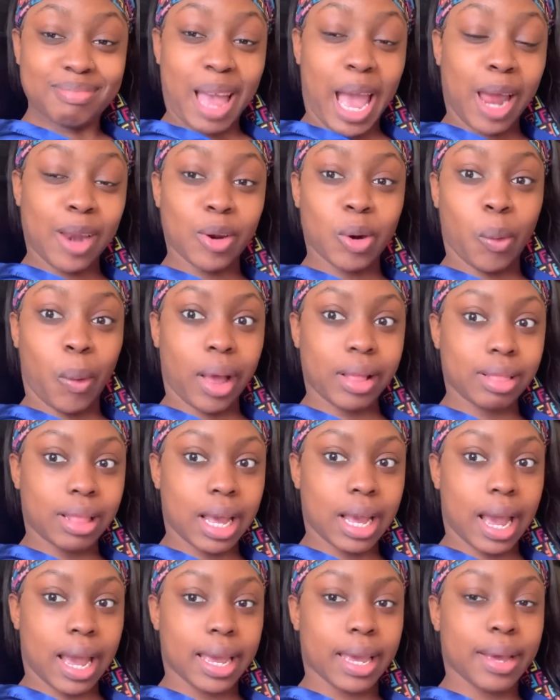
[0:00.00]
I don't know. I
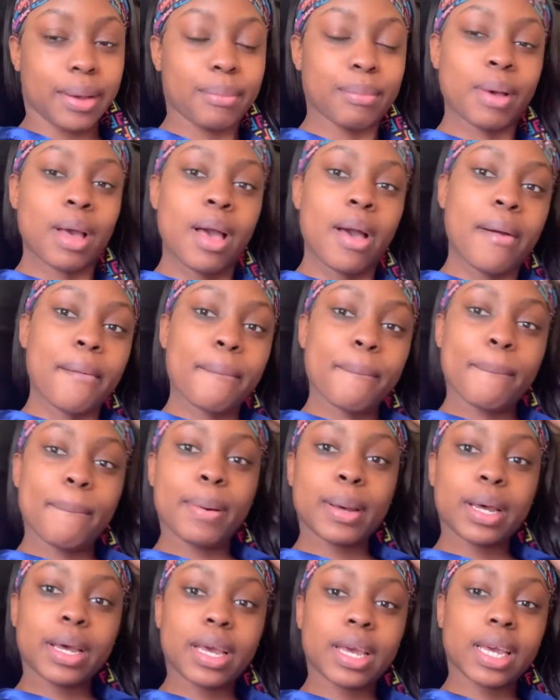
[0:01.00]
think I am.
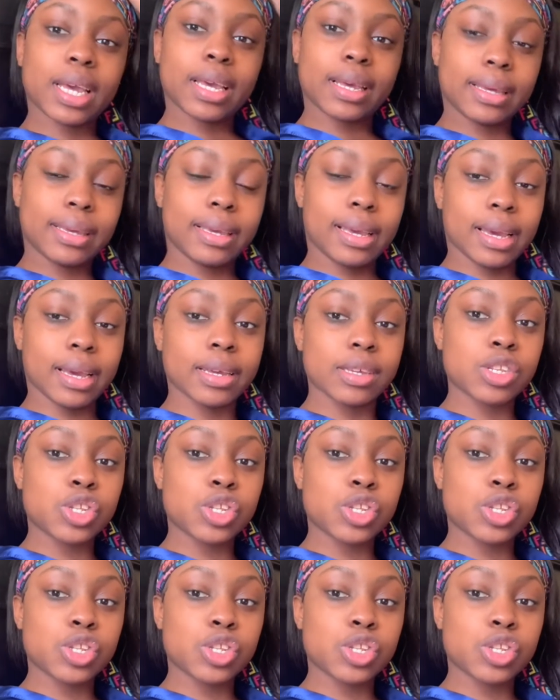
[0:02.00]
But yeah,